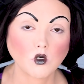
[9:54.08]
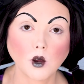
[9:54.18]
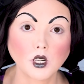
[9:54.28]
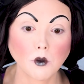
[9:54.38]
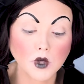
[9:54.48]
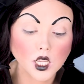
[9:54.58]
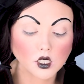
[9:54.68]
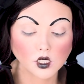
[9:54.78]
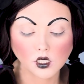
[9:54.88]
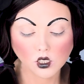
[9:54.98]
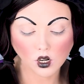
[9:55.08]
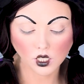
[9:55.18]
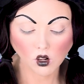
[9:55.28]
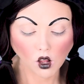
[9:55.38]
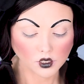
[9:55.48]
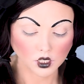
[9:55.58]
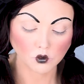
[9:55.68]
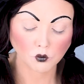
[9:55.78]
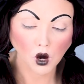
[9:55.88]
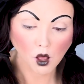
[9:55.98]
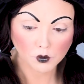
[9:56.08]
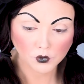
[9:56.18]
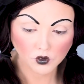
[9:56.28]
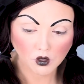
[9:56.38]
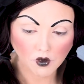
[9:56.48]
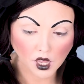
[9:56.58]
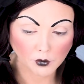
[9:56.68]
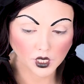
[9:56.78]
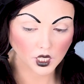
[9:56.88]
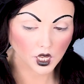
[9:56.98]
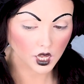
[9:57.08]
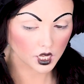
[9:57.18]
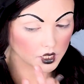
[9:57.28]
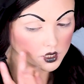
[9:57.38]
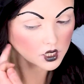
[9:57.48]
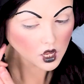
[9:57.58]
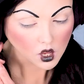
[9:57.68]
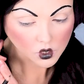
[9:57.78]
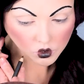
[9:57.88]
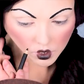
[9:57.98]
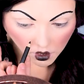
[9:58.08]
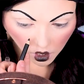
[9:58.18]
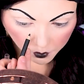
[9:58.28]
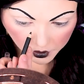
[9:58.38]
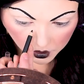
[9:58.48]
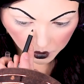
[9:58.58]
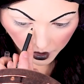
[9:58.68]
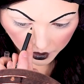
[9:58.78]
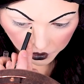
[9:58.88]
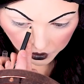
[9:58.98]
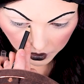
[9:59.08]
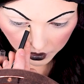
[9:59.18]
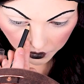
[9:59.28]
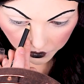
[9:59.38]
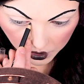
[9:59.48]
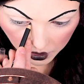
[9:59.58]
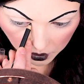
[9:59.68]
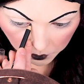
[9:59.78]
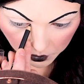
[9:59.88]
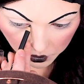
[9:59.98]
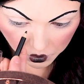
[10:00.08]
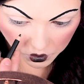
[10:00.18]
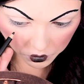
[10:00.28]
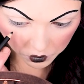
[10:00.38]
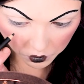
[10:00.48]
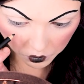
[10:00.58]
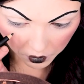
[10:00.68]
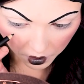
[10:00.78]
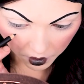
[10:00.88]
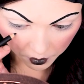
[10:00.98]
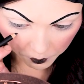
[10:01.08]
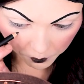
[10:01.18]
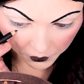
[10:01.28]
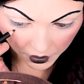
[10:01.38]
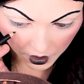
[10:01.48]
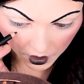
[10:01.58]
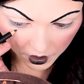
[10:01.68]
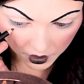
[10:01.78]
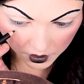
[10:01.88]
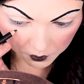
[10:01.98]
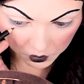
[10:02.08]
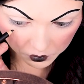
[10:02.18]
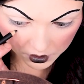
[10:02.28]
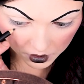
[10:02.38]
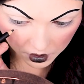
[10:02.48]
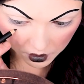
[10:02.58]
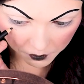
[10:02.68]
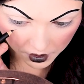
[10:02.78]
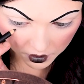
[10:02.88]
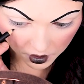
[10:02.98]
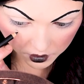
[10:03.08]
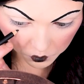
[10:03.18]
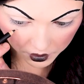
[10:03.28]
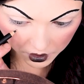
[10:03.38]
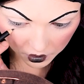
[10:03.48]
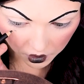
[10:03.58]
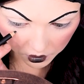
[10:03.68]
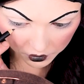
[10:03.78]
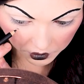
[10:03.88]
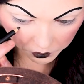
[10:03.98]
Robert immediately started causing problems for the family, and so they opted to actually gift him to um, a museum, and that is where he currently